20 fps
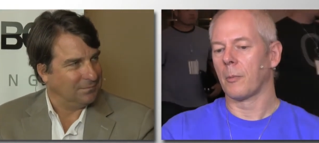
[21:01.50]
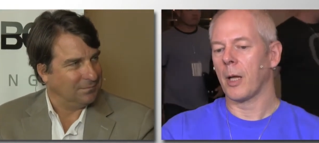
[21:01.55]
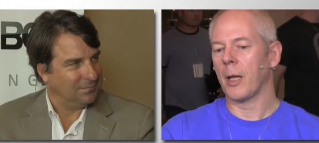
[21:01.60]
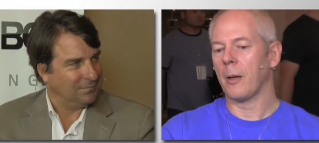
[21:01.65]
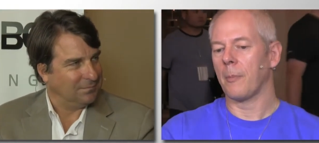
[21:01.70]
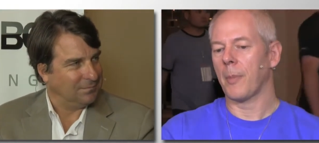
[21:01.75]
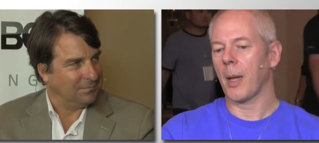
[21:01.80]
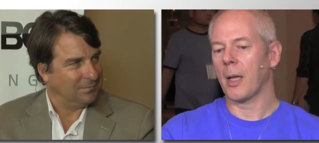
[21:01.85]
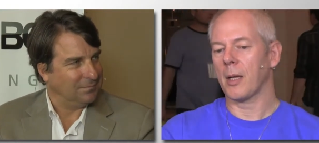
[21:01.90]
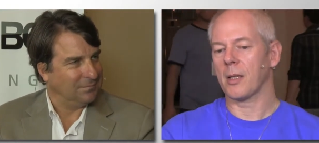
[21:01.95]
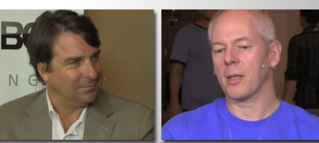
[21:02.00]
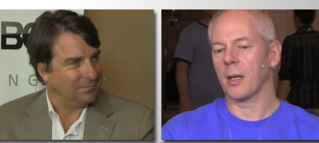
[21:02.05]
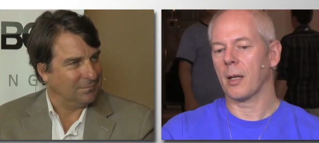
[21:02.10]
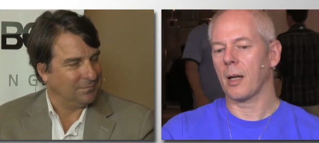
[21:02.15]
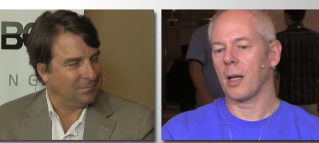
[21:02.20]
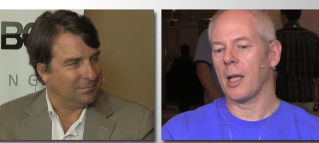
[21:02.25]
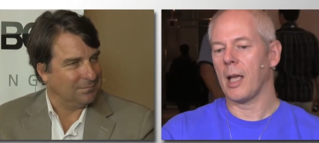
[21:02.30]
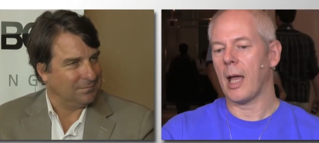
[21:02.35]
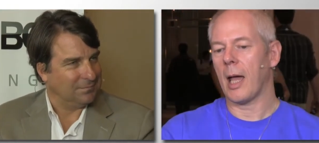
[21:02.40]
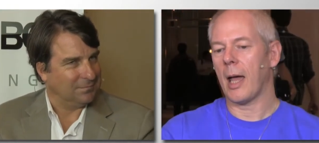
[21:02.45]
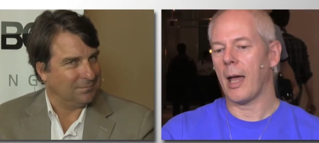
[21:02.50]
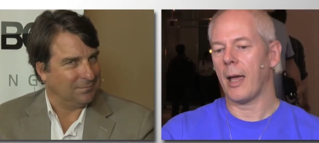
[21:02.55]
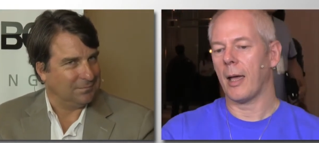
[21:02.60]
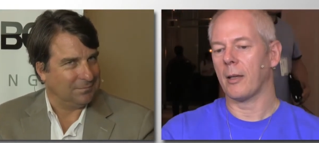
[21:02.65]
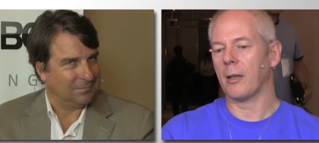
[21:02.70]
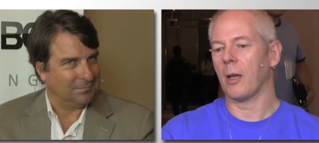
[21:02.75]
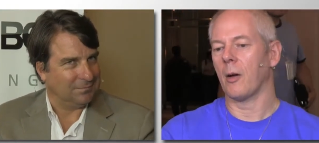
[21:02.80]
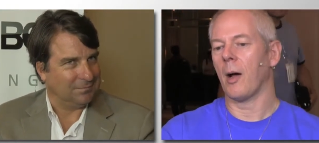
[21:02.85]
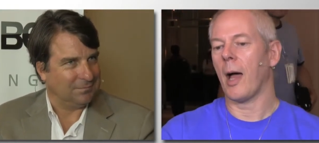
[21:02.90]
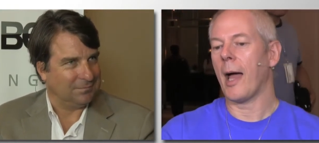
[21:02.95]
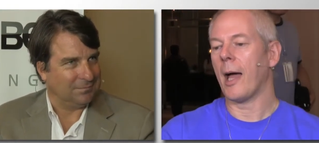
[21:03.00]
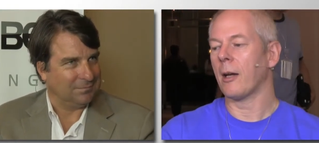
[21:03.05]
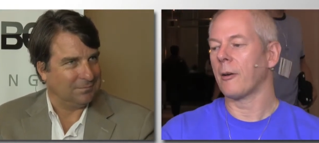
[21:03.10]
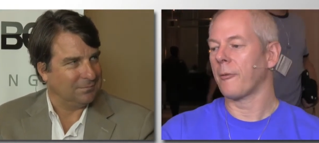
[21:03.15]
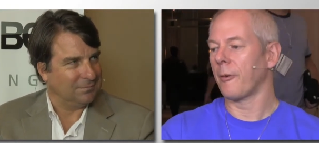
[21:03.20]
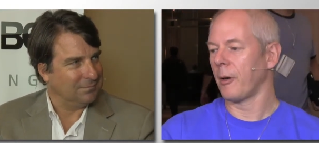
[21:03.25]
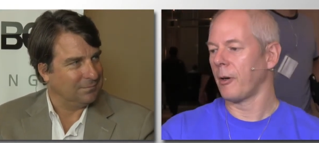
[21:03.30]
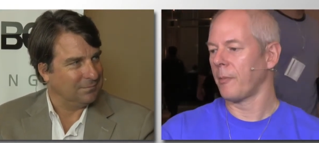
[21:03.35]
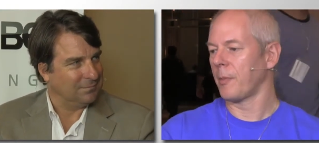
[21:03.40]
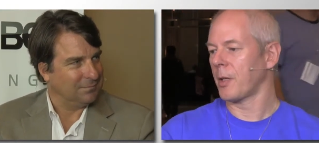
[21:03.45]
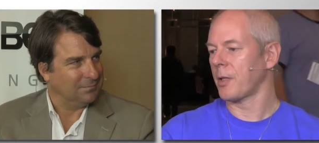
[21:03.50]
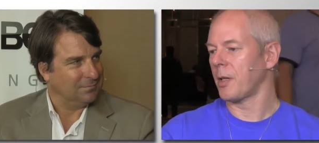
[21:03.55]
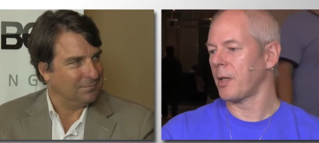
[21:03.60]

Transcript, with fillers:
Speaker 1: we basically had you know, a handful of